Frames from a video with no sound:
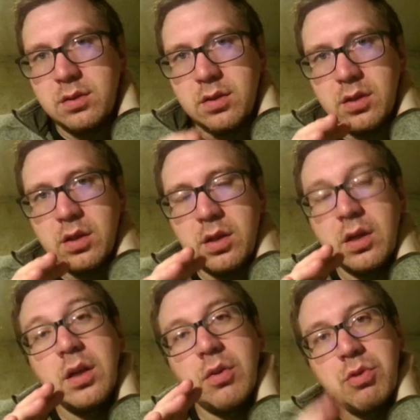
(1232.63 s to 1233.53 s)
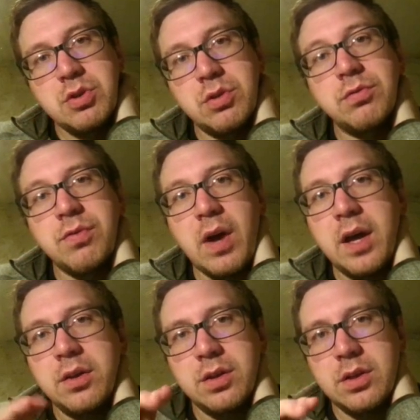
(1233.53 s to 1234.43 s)
the original
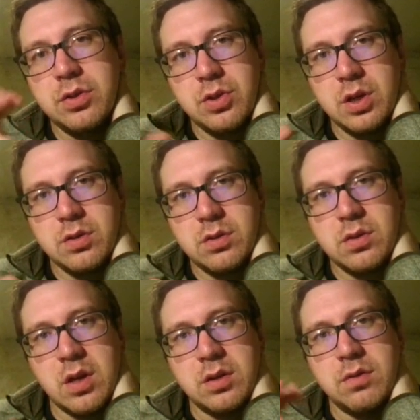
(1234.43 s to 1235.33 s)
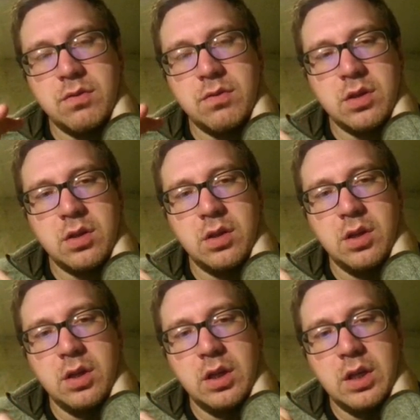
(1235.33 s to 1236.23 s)
file and change the size of
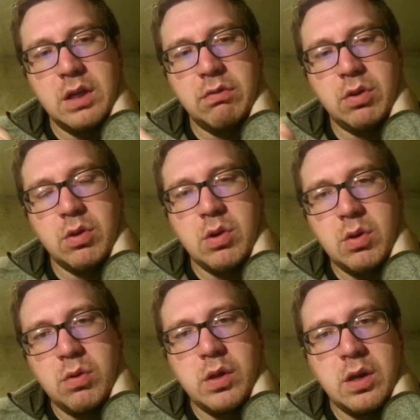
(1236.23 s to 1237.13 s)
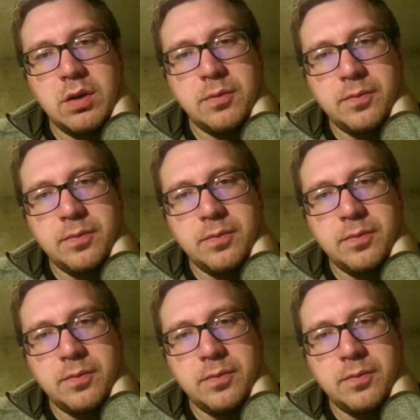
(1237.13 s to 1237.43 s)
the logo there.